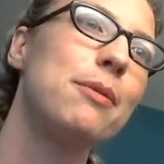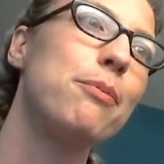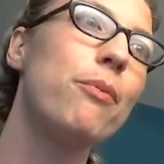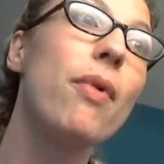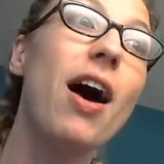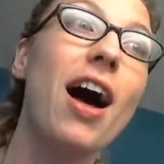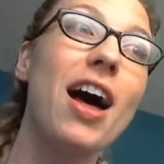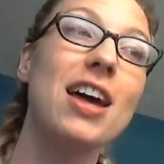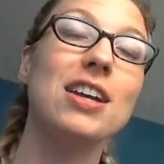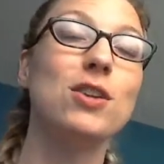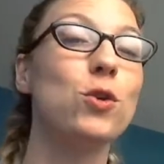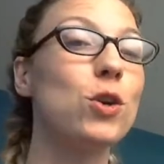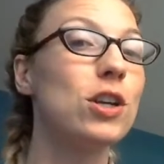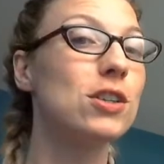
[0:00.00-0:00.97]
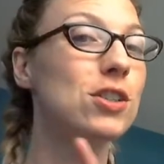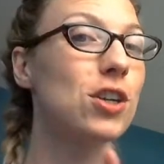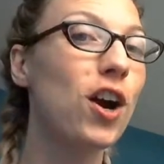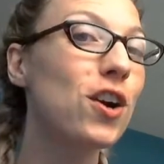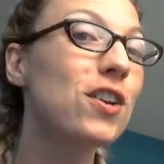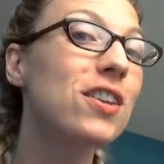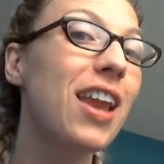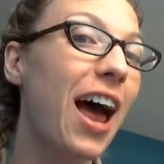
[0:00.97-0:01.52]
But you can
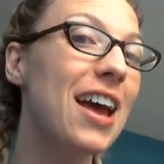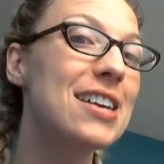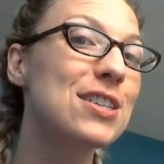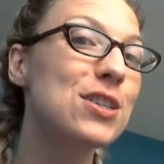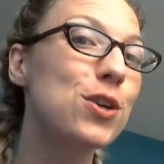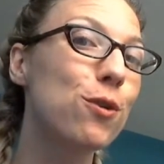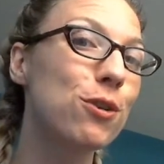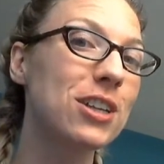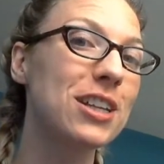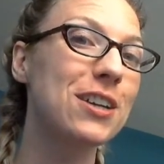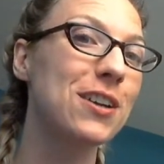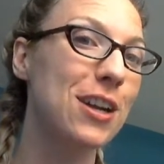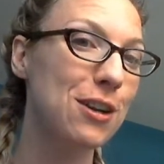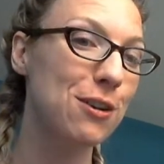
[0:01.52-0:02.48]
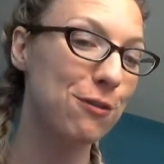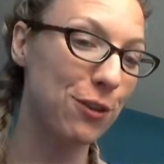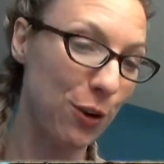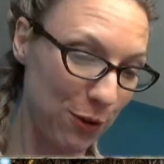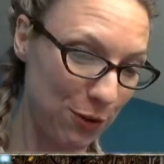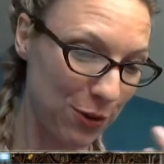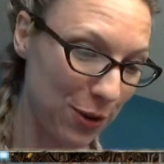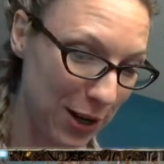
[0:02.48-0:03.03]
turn that into a really good interview
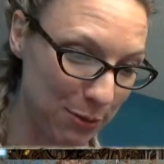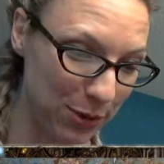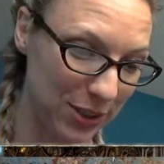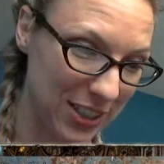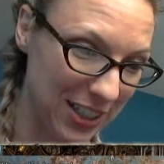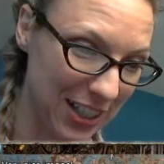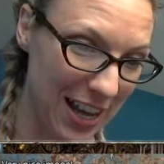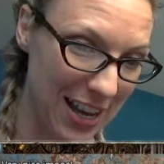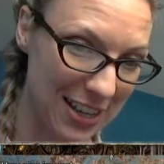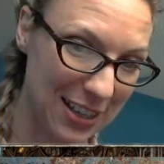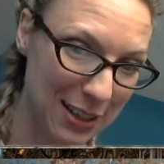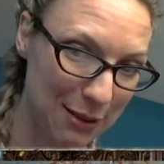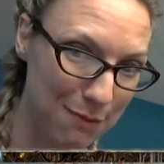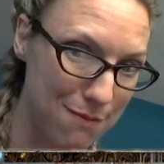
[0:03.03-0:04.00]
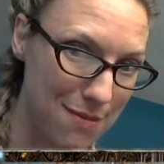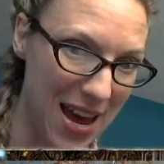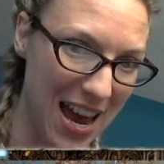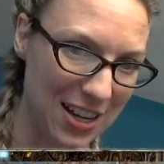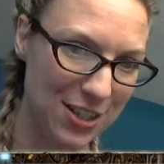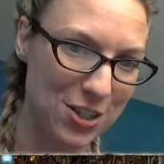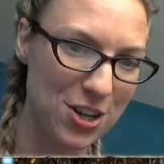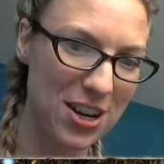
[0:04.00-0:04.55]
if you're able to, like,
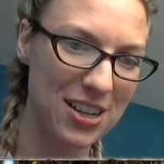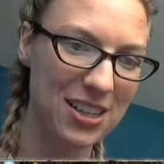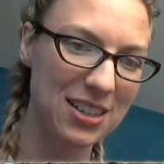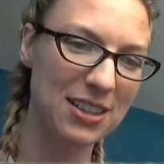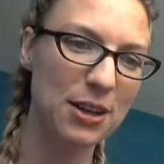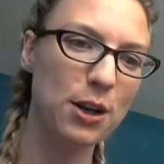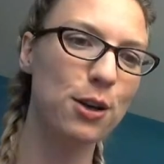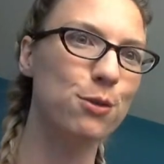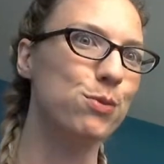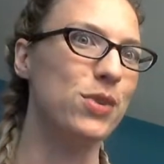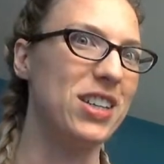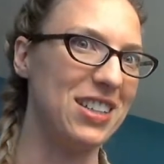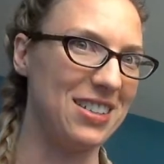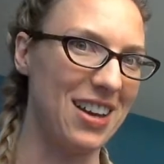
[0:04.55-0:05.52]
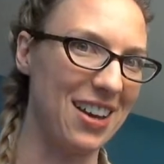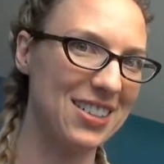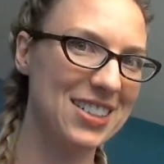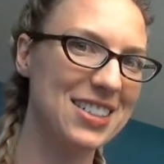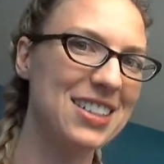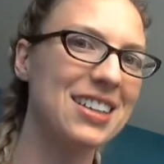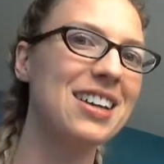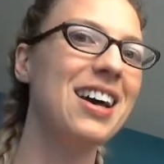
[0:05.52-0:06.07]
manage it. But
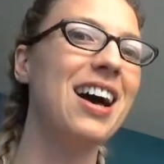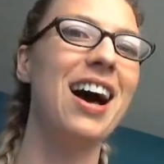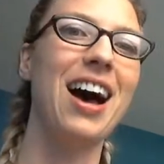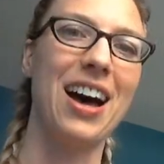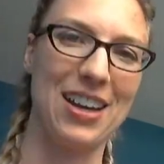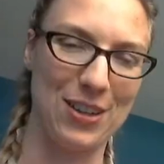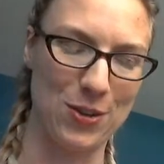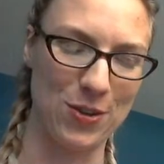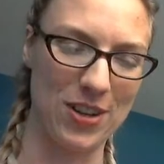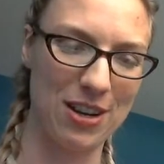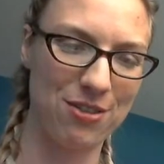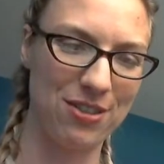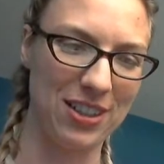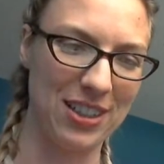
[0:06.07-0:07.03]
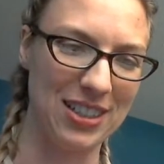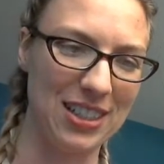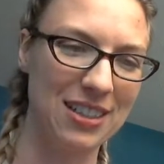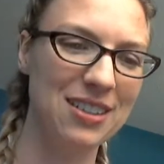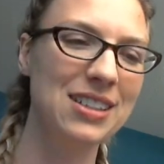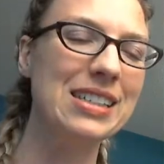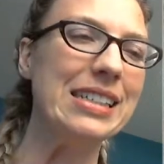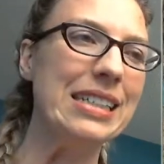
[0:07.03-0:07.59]
yes, I know that feeling
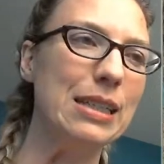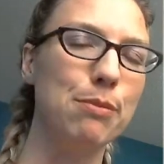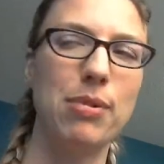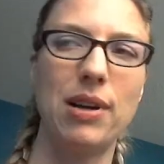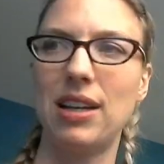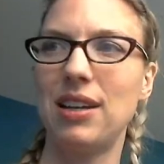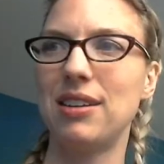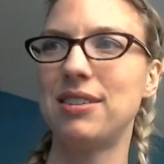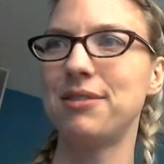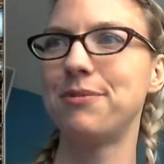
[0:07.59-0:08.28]
deeply.